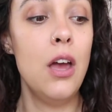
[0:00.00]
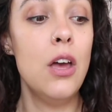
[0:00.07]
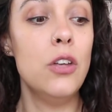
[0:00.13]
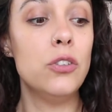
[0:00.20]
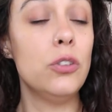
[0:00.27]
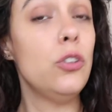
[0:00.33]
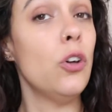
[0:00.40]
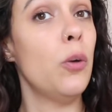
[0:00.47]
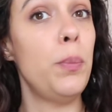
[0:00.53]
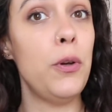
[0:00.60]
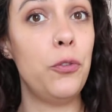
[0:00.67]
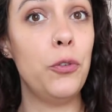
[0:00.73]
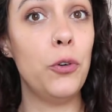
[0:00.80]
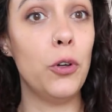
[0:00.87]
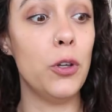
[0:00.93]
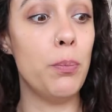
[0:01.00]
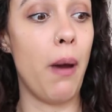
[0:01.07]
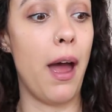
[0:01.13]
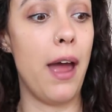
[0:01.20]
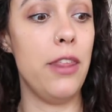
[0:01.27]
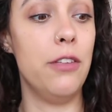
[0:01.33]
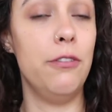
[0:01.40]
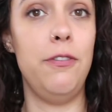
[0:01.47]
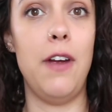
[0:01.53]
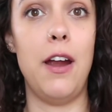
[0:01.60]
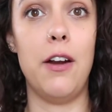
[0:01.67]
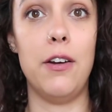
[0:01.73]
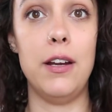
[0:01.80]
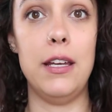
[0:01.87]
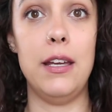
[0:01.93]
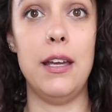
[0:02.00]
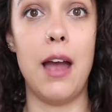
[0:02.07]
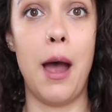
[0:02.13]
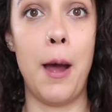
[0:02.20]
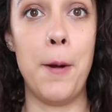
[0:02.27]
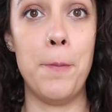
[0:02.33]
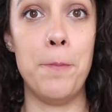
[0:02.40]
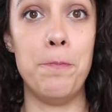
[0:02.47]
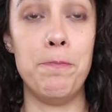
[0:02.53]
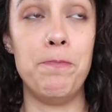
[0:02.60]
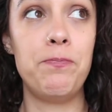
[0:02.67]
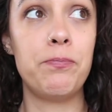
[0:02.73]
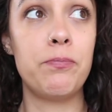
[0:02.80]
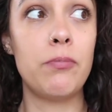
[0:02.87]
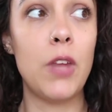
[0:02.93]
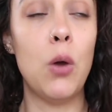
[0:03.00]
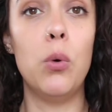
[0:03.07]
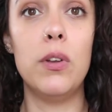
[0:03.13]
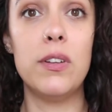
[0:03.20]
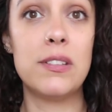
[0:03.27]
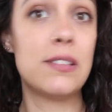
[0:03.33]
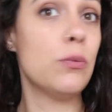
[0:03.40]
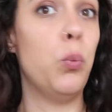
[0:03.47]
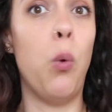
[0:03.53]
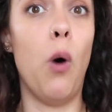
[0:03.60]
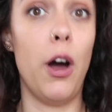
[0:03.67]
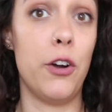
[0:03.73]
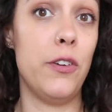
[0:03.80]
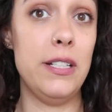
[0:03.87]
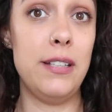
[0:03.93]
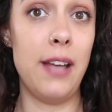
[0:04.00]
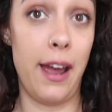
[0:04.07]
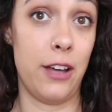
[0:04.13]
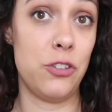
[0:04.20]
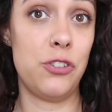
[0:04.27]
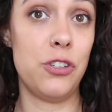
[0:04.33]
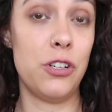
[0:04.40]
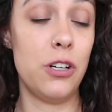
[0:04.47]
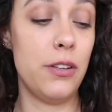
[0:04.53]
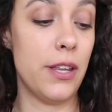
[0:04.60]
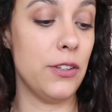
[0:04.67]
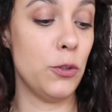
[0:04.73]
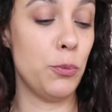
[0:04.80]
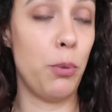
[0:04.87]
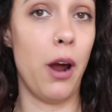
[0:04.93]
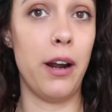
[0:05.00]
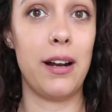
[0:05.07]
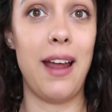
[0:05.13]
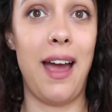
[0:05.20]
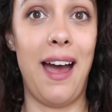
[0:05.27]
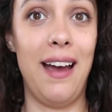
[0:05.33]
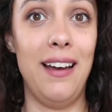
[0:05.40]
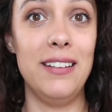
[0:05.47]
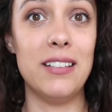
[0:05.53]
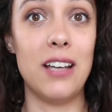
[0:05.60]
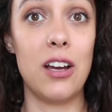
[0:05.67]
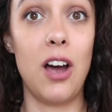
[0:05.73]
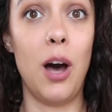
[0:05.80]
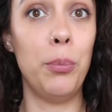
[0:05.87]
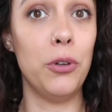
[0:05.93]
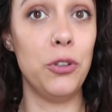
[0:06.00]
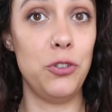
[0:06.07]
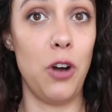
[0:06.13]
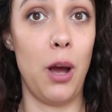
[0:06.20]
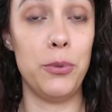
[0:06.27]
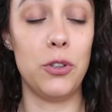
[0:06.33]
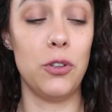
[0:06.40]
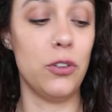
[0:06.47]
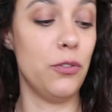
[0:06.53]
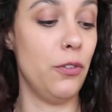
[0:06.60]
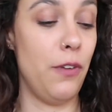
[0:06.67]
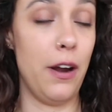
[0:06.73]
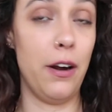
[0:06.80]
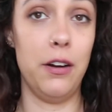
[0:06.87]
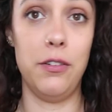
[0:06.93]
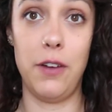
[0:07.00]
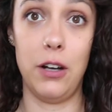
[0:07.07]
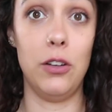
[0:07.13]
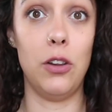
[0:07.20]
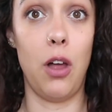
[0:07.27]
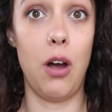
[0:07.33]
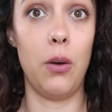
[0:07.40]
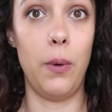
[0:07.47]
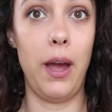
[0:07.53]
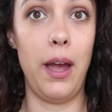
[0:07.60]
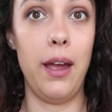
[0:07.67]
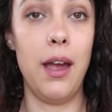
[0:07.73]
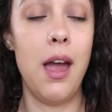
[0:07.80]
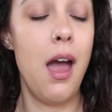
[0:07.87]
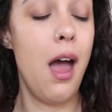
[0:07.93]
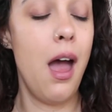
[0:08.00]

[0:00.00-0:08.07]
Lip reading: So don't be fooled by the very watery texture that this product has. A couple of drops goes a very, very long way.